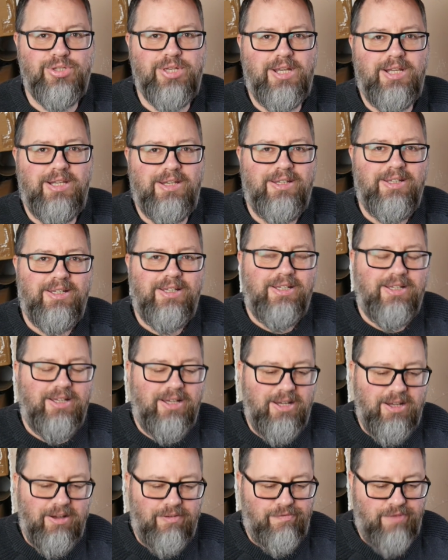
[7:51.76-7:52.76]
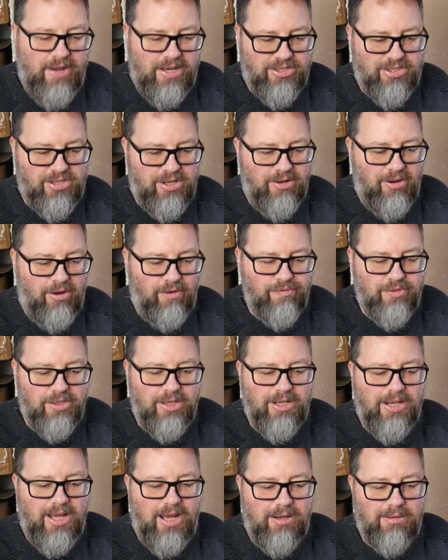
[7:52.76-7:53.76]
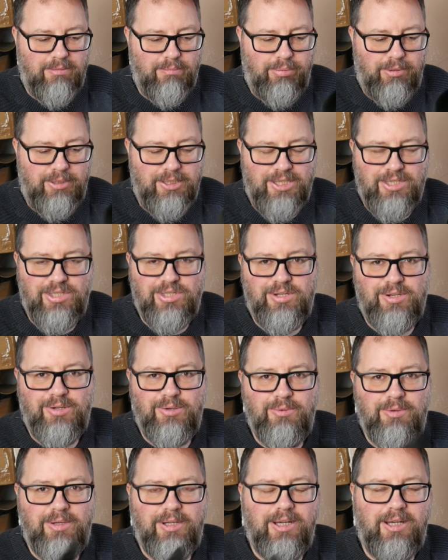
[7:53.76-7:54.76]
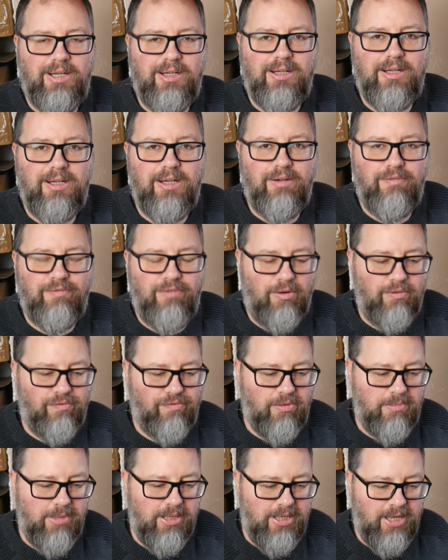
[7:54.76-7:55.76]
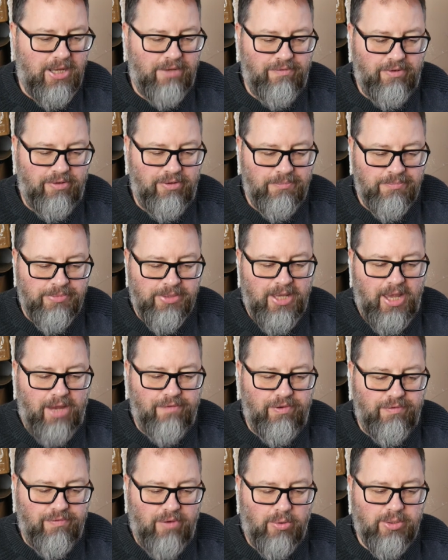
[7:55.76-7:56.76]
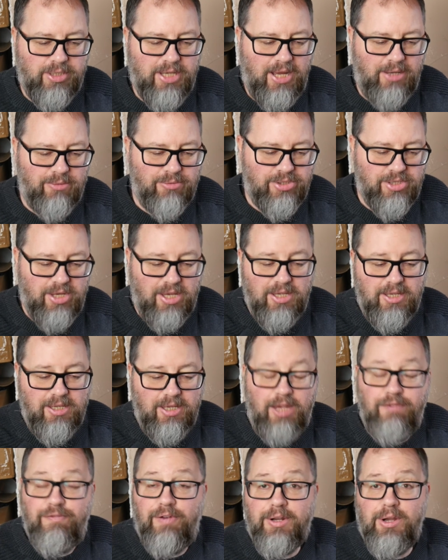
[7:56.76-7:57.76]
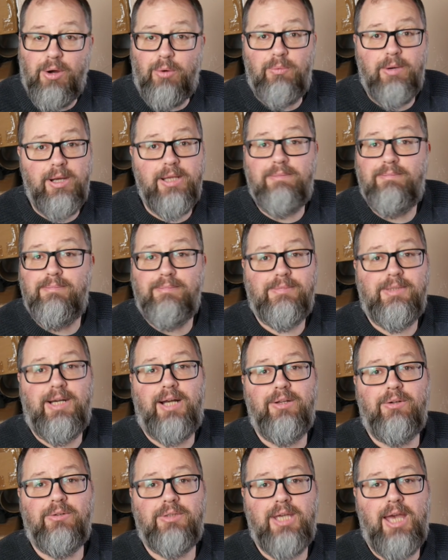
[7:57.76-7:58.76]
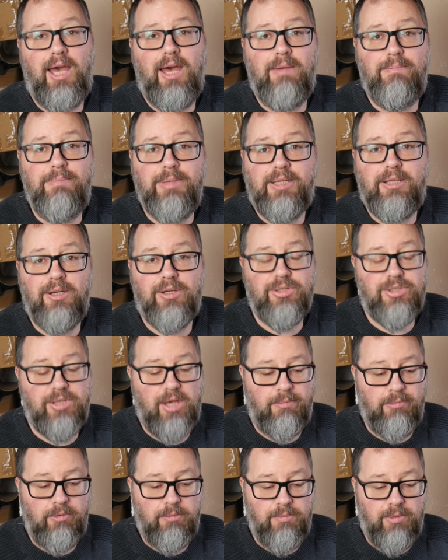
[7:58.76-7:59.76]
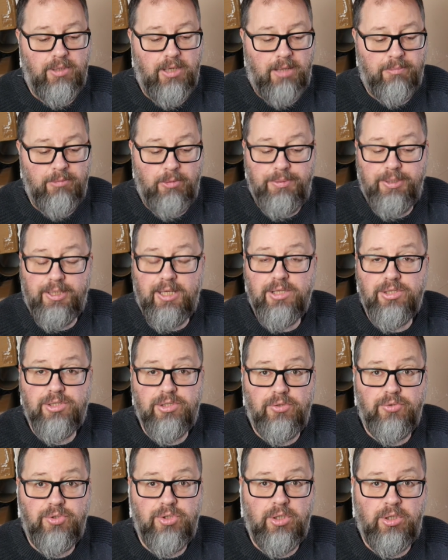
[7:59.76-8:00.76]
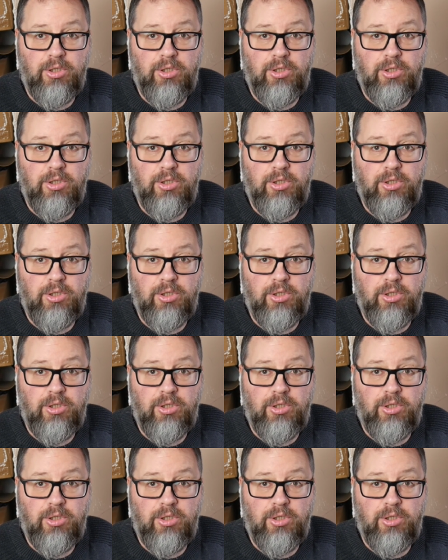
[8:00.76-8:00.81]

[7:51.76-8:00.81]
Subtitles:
in fast and often, and please do vote for me. Every vote counts. If I don't win, I don't care, because I'm up against such